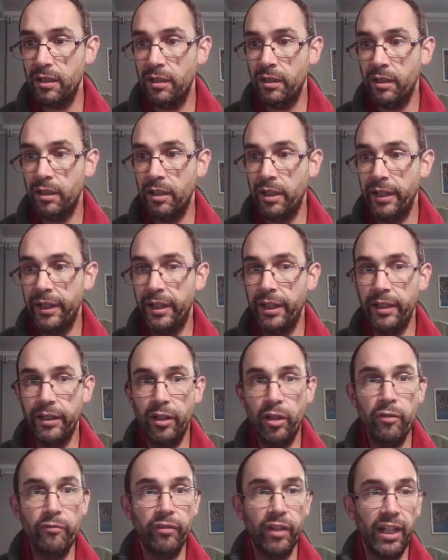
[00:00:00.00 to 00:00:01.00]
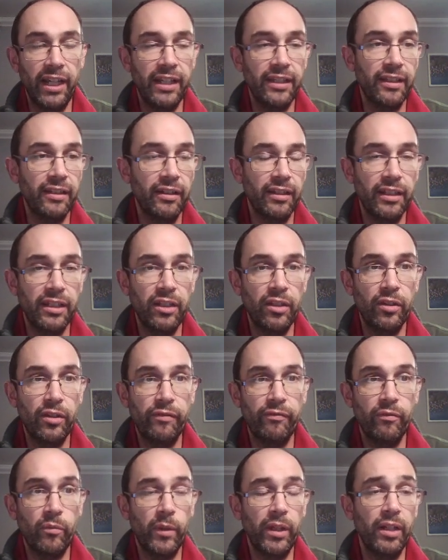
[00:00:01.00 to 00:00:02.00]
are an overlay that I use
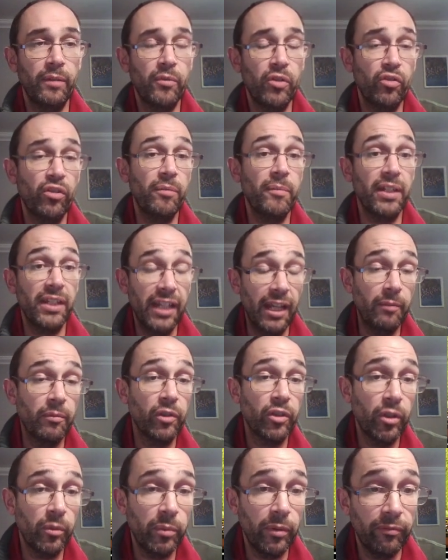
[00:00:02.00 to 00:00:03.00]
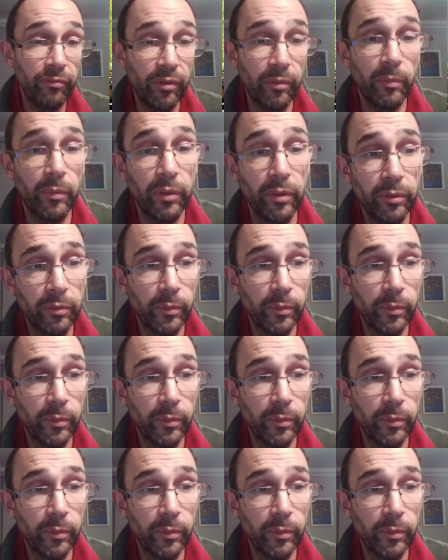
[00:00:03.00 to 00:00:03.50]
when I'm streaming Tabletop on Fumble,